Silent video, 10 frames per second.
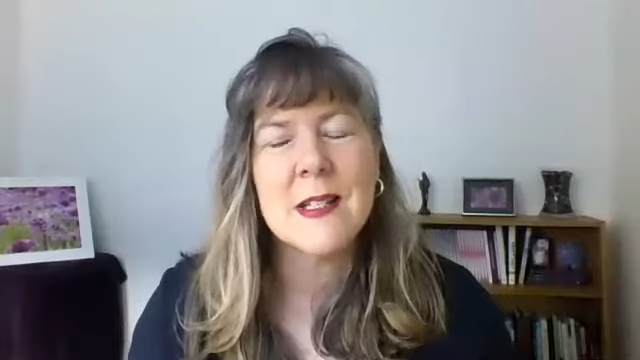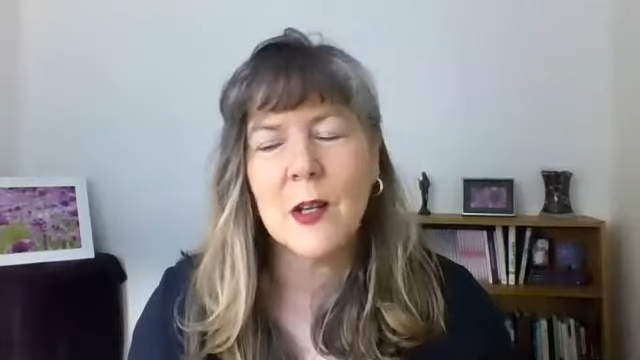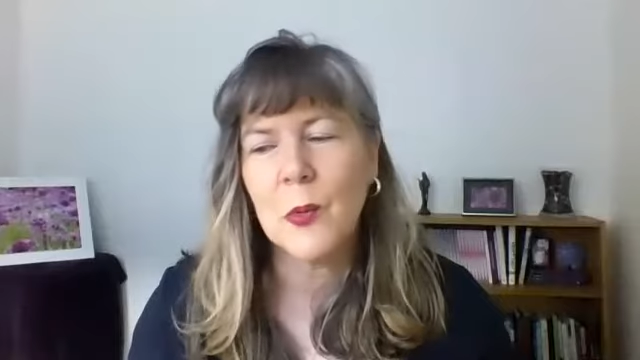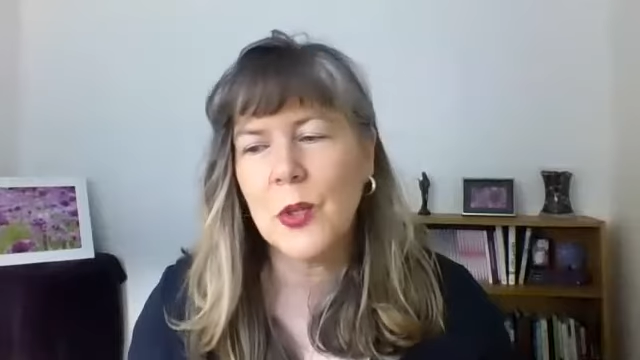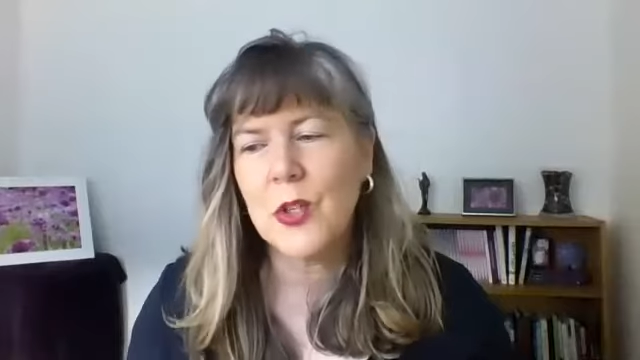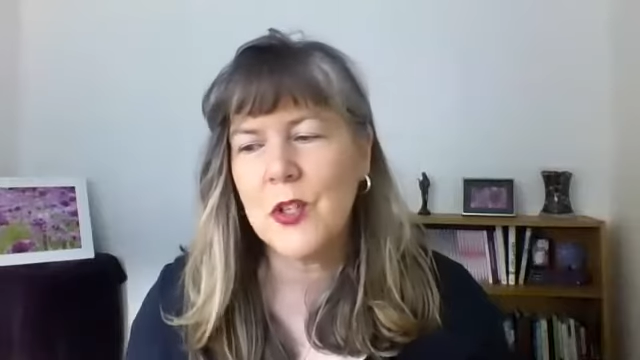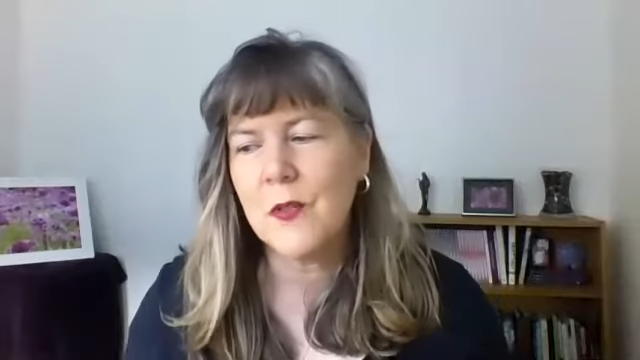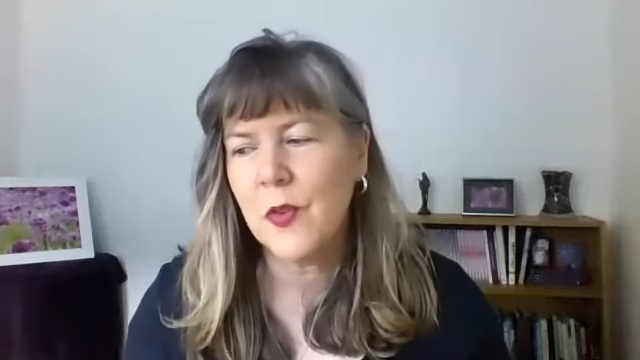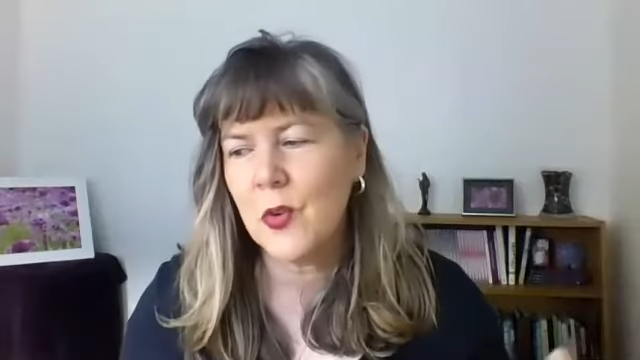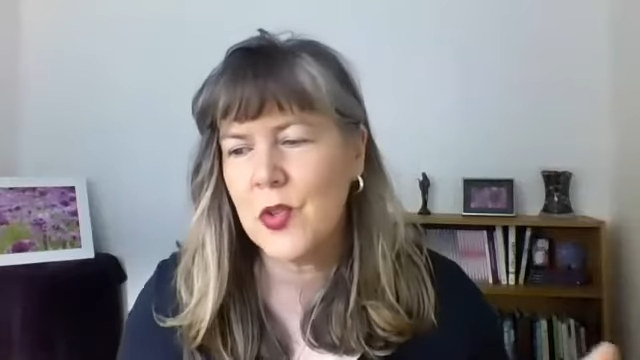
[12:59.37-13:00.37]
So once
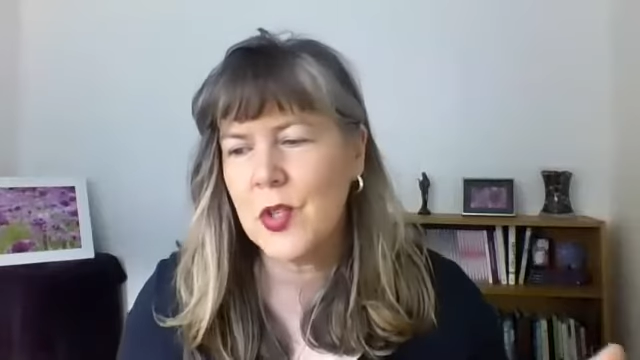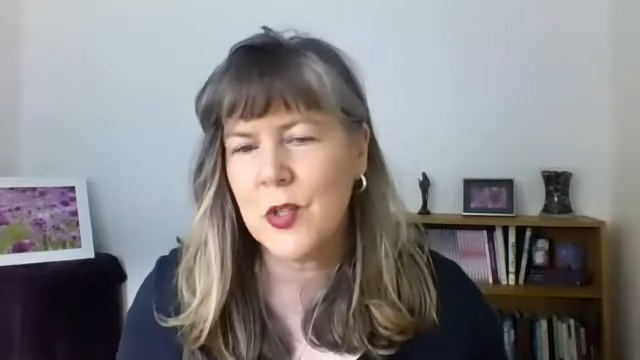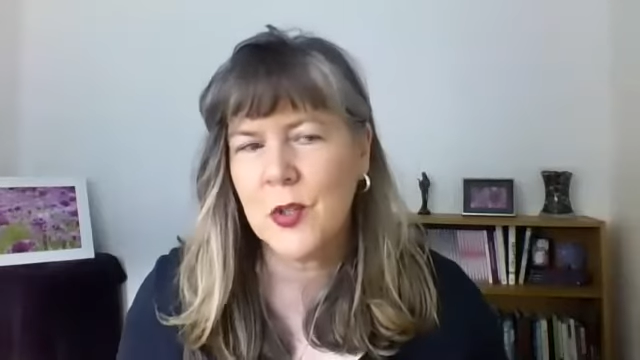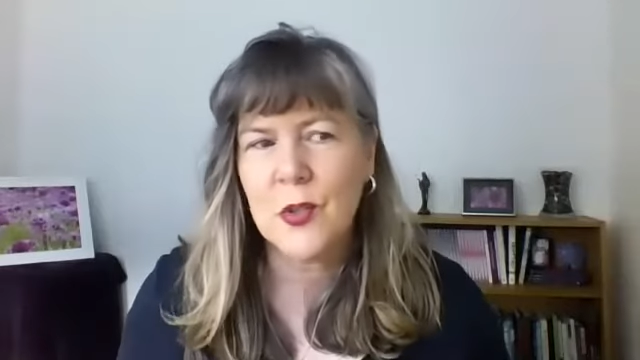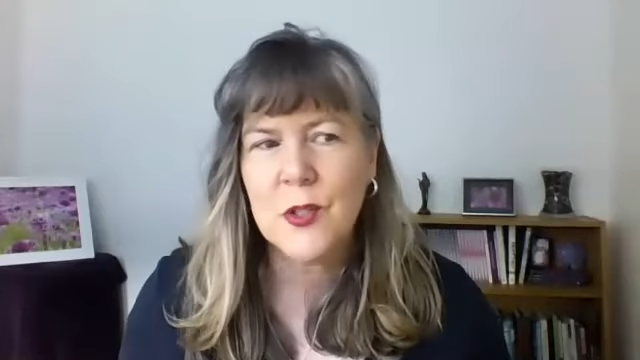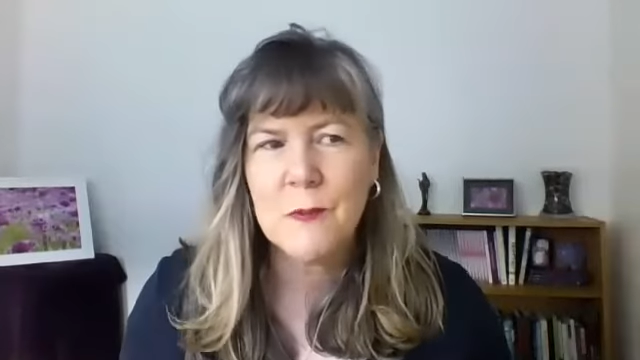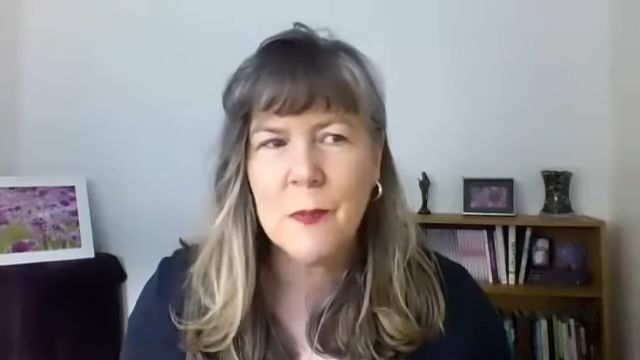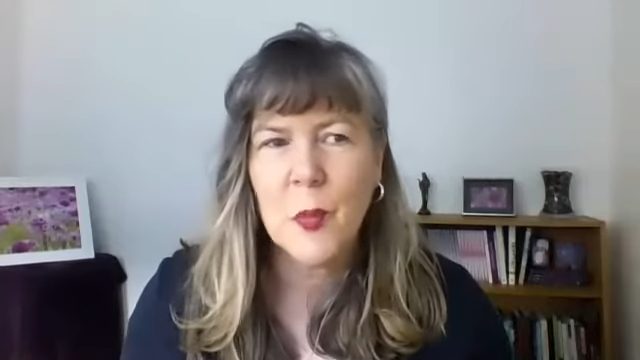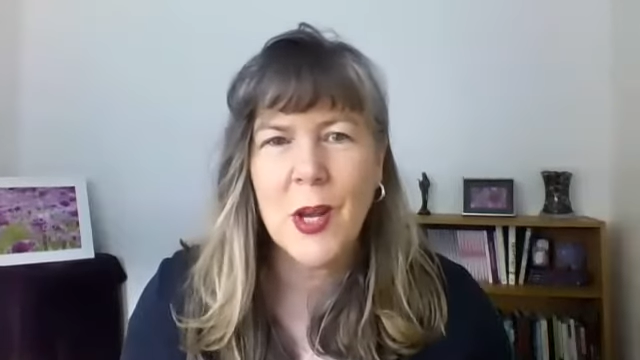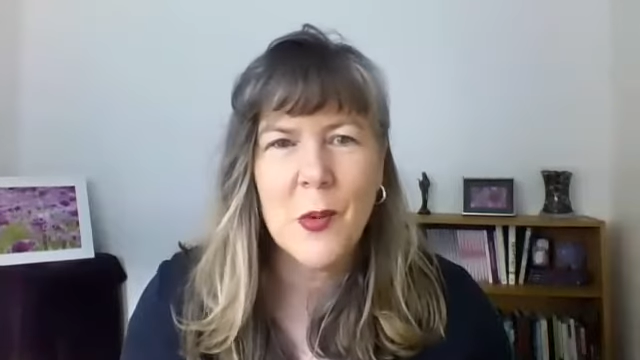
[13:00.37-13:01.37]
you've understood
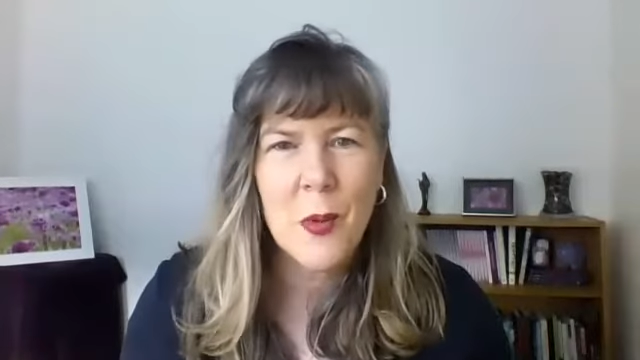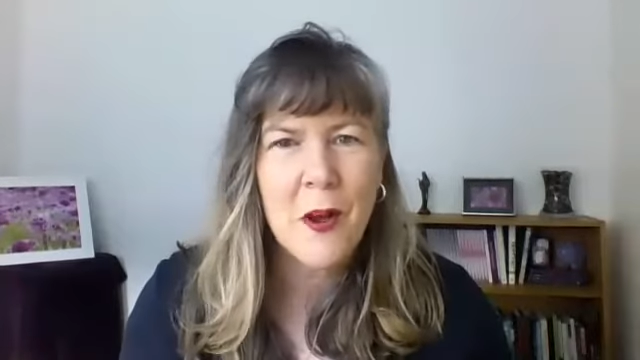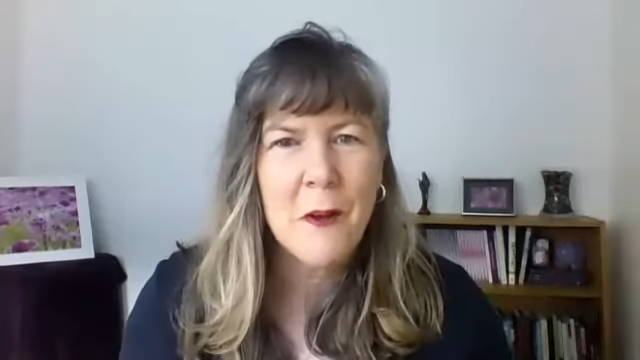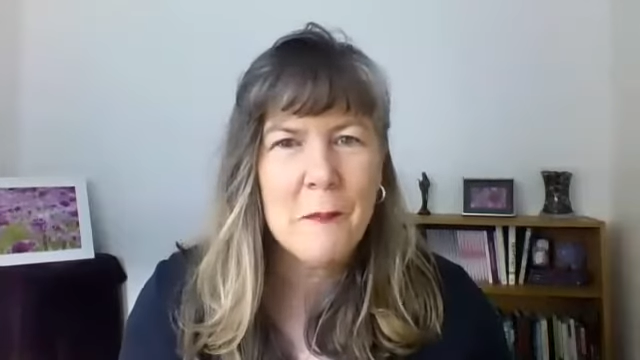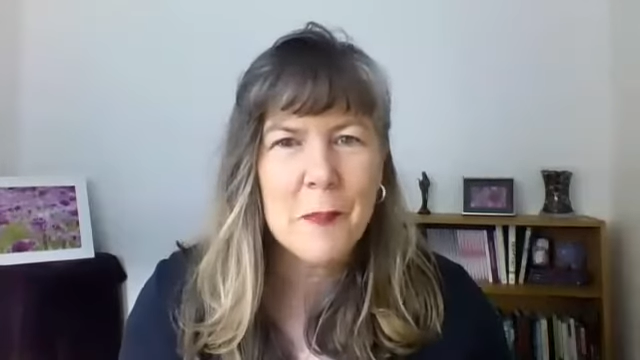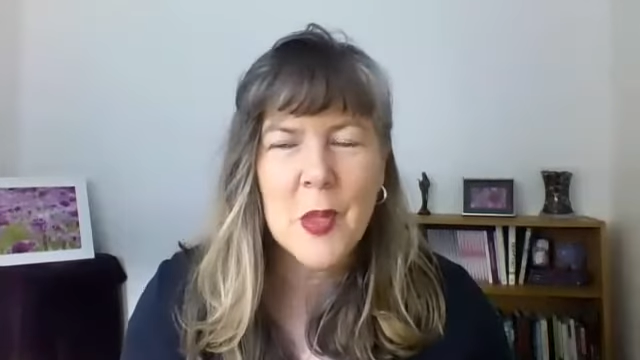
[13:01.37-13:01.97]
where you are,